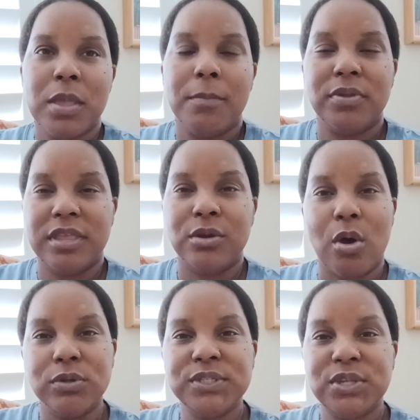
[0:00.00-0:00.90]
But then
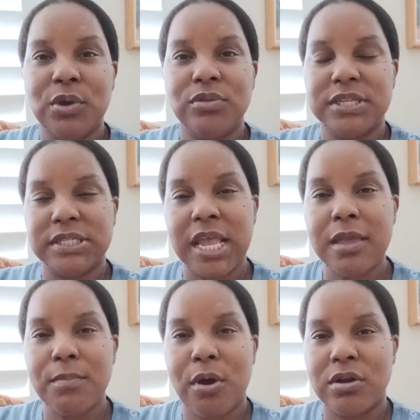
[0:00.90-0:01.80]
also the
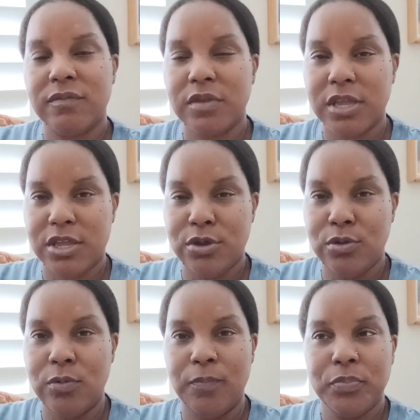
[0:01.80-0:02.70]
second part of the
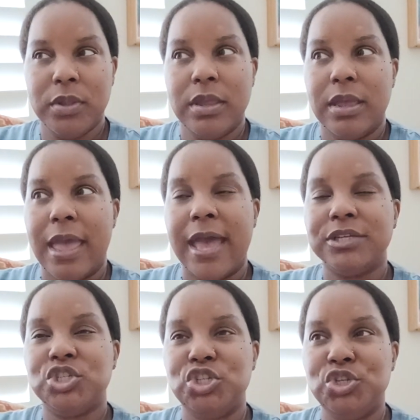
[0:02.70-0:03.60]
queue
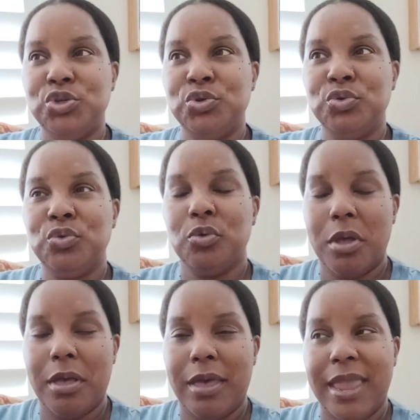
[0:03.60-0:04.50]
has you
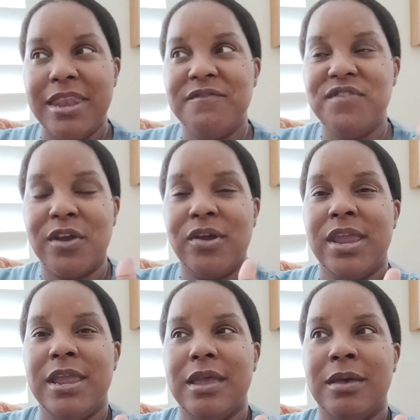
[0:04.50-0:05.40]
in
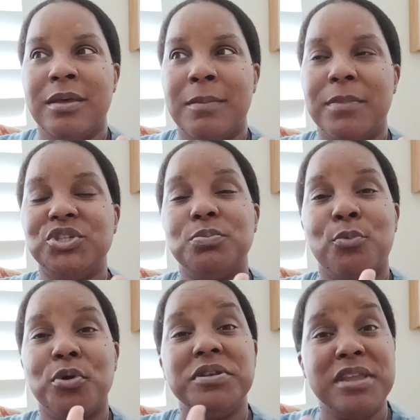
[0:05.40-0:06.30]
a much
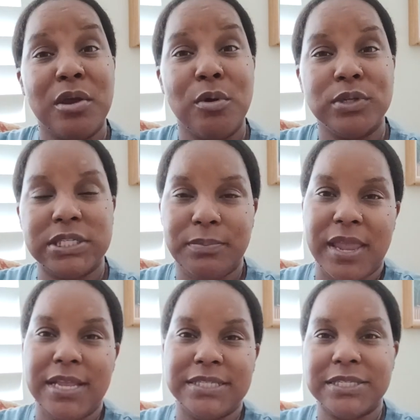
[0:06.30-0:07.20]
more narrow
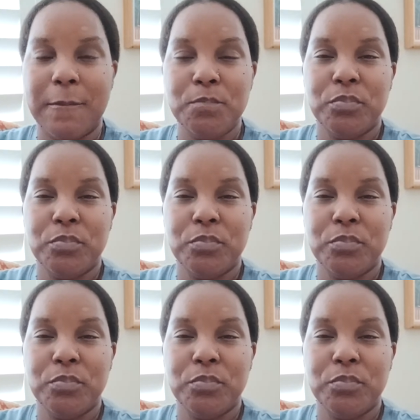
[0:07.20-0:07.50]
space.